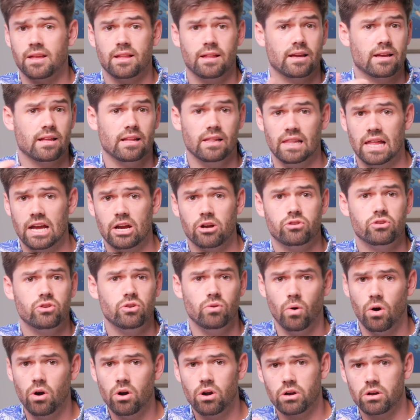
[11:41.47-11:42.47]
like a layer
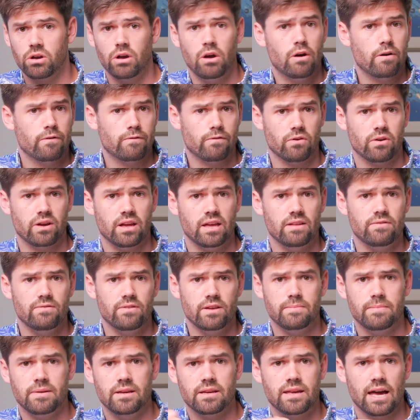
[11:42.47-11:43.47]
two ARC for
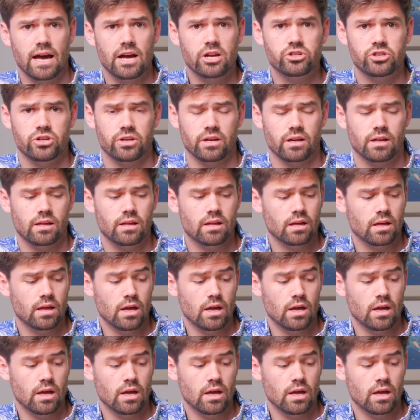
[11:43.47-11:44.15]
NVMe caching.